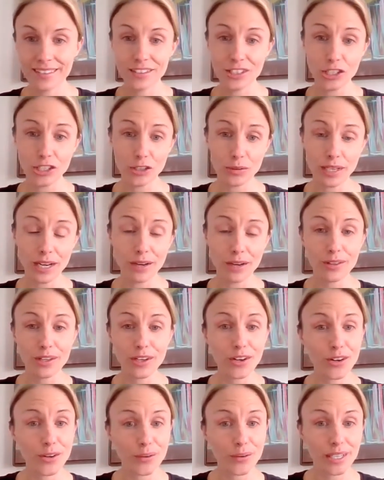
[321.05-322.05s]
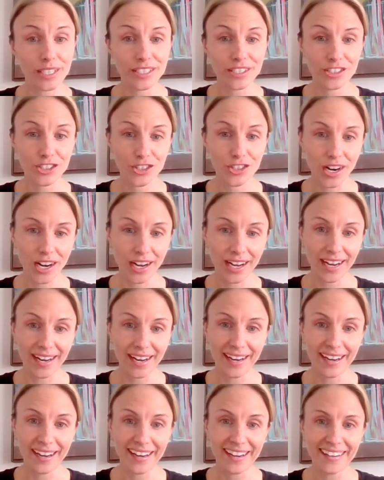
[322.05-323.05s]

now they're going to try.